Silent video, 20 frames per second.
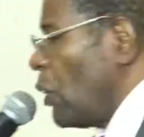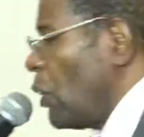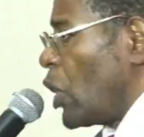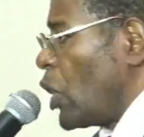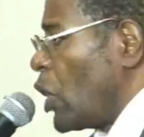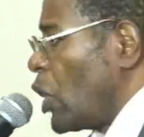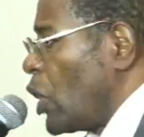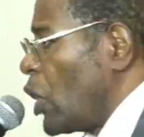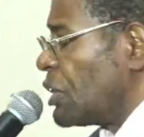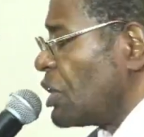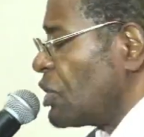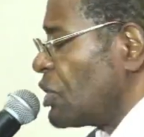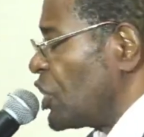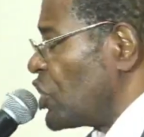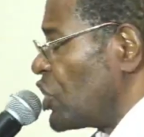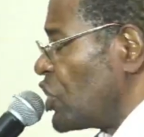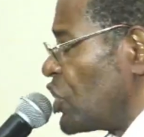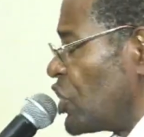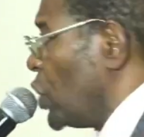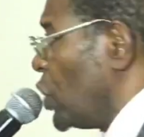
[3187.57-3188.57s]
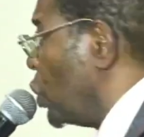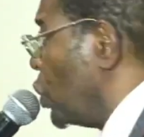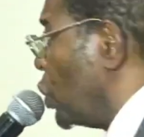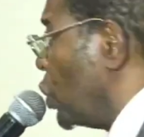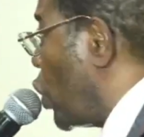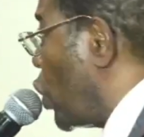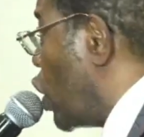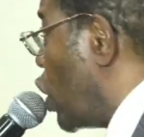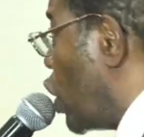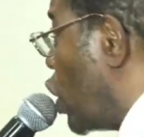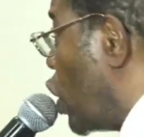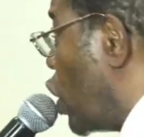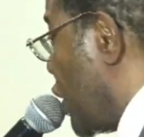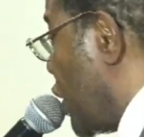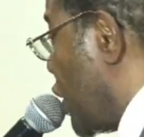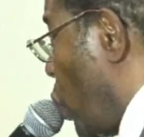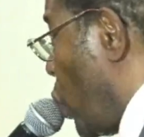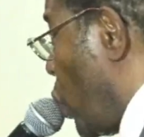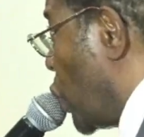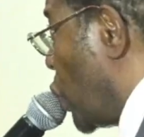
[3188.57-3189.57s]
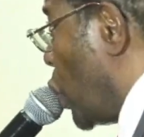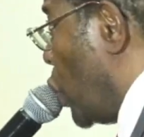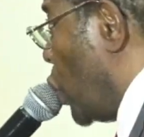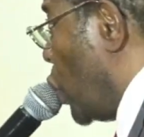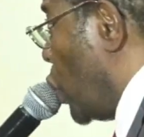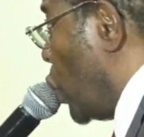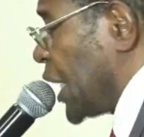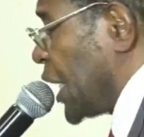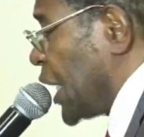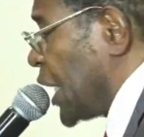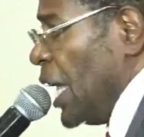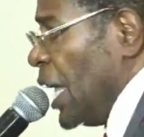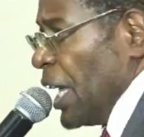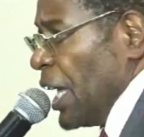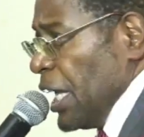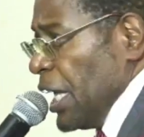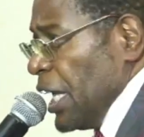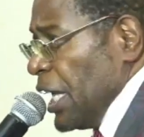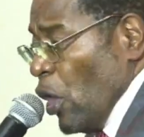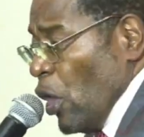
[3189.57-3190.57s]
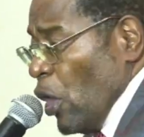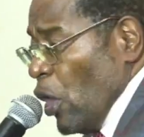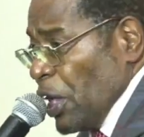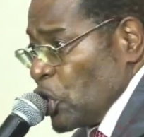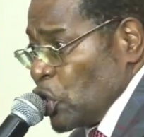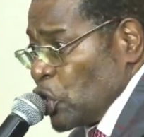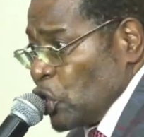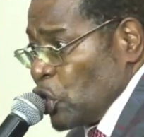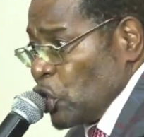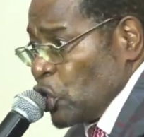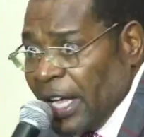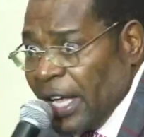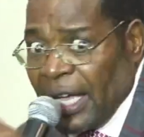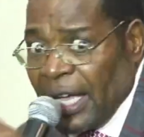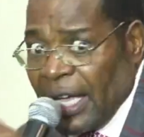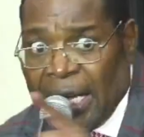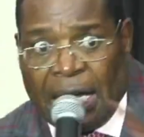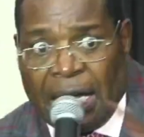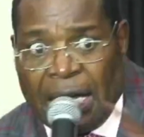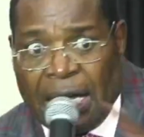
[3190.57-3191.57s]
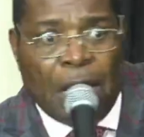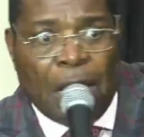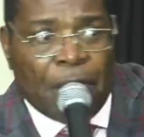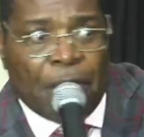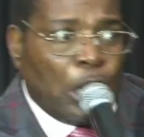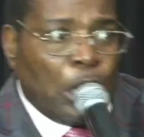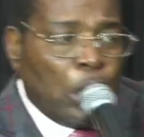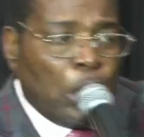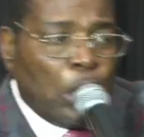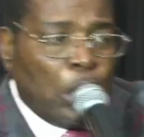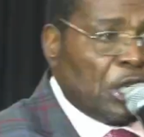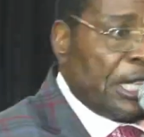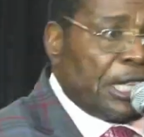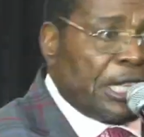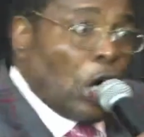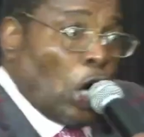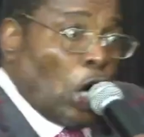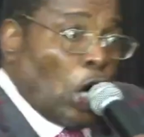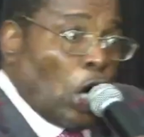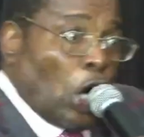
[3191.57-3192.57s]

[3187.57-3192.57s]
God is a triune God, but He is one God. Hear, O Israel, the Lord thy God,